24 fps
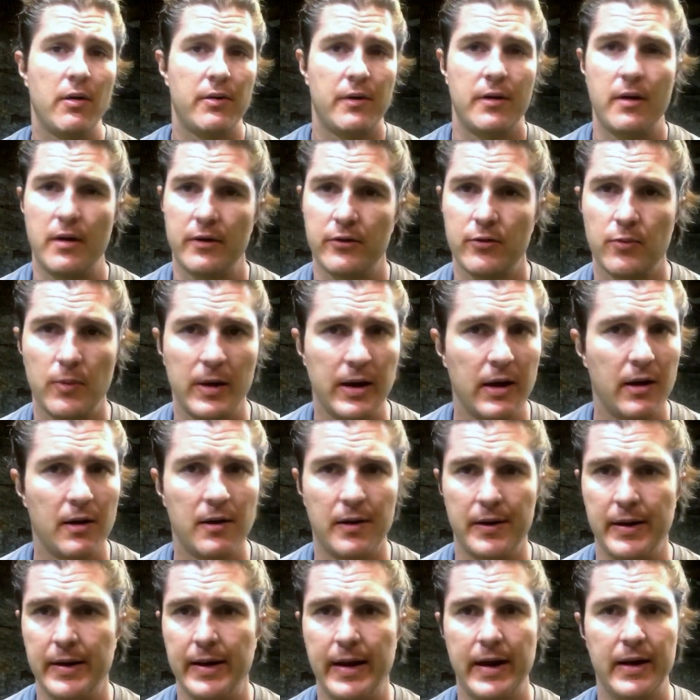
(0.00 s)
They're not swinging
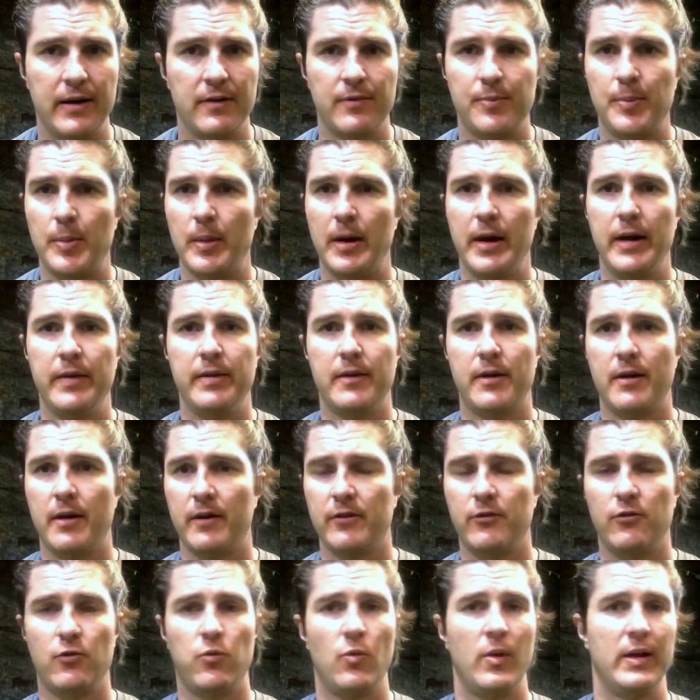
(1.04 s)
on a negative plane. They're
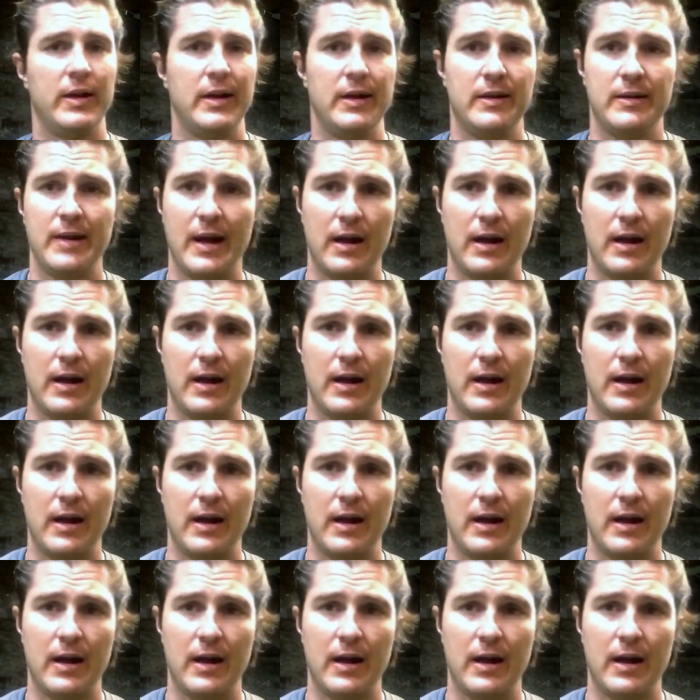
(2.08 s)
not swinging